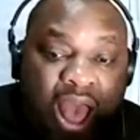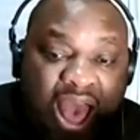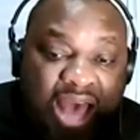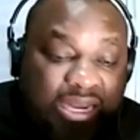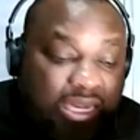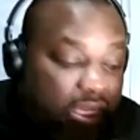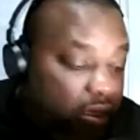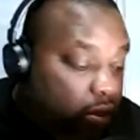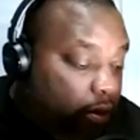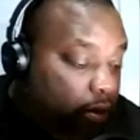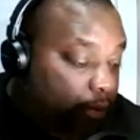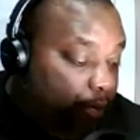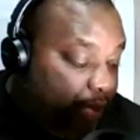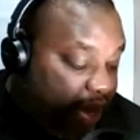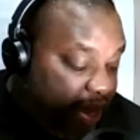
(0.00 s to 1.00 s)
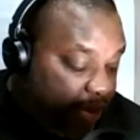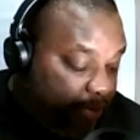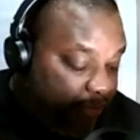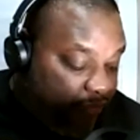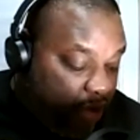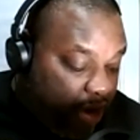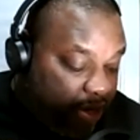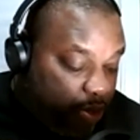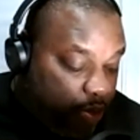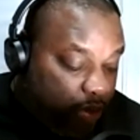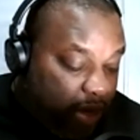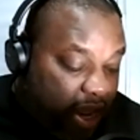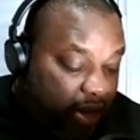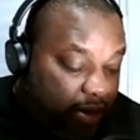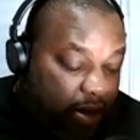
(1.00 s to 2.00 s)
get the hell up on out of here.
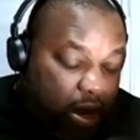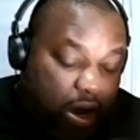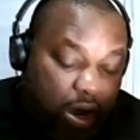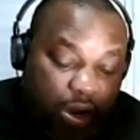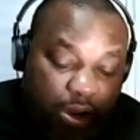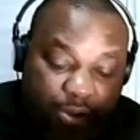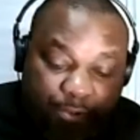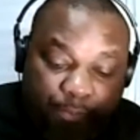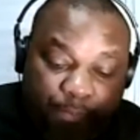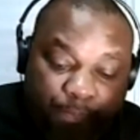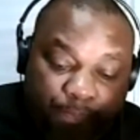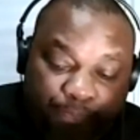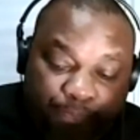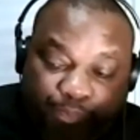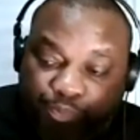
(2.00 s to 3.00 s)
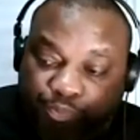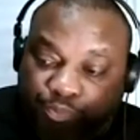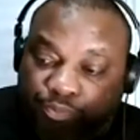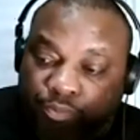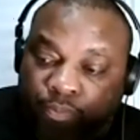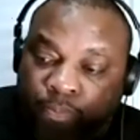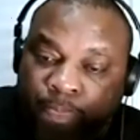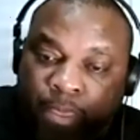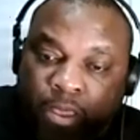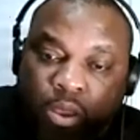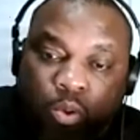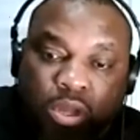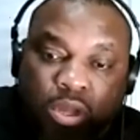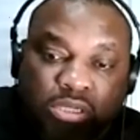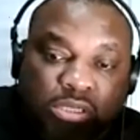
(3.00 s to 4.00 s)
But before I do that, I
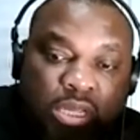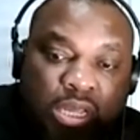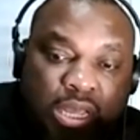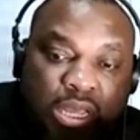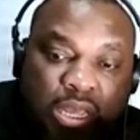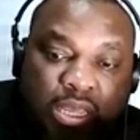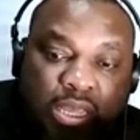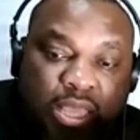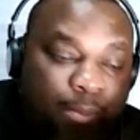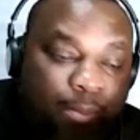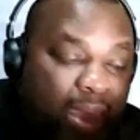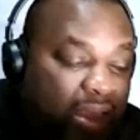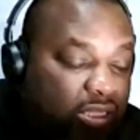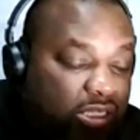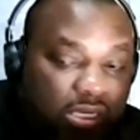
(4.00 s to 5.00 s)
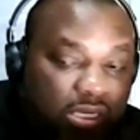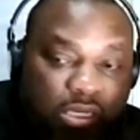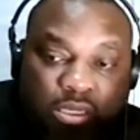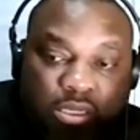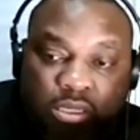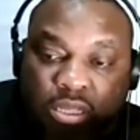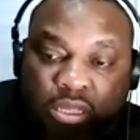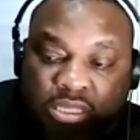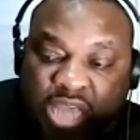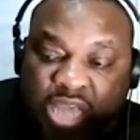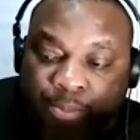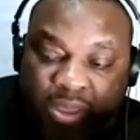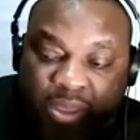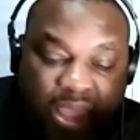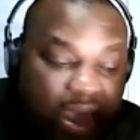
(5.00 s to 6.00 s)
want to get back
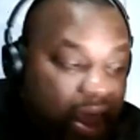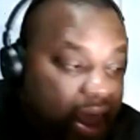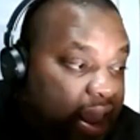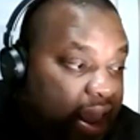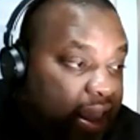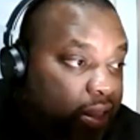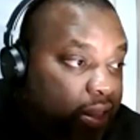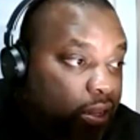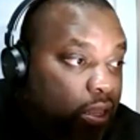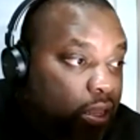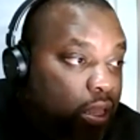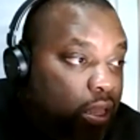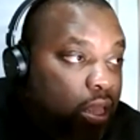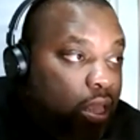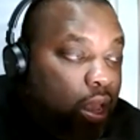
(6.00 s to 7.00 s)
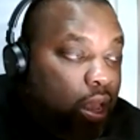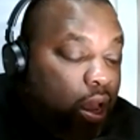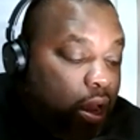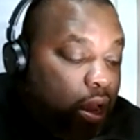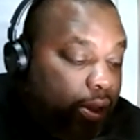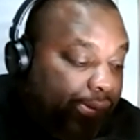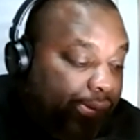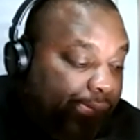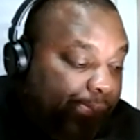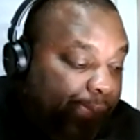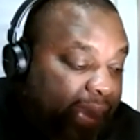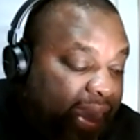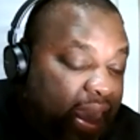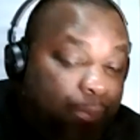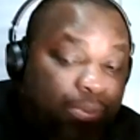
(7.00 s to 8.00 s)
to the topic at hand.
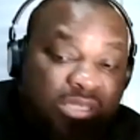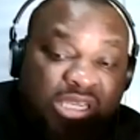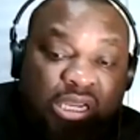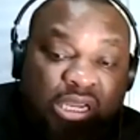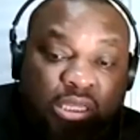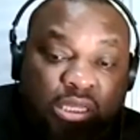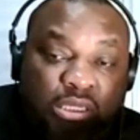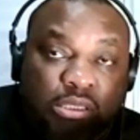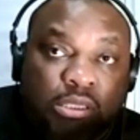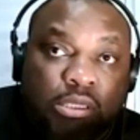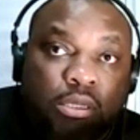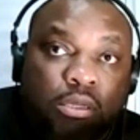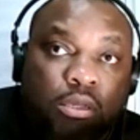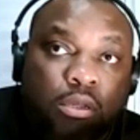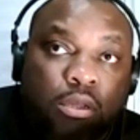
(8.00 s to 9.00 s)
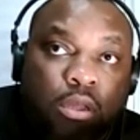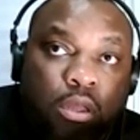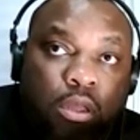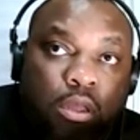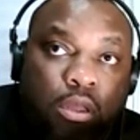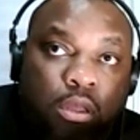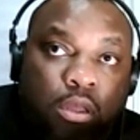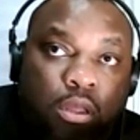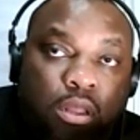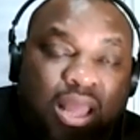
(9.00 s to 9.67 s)
And in particular,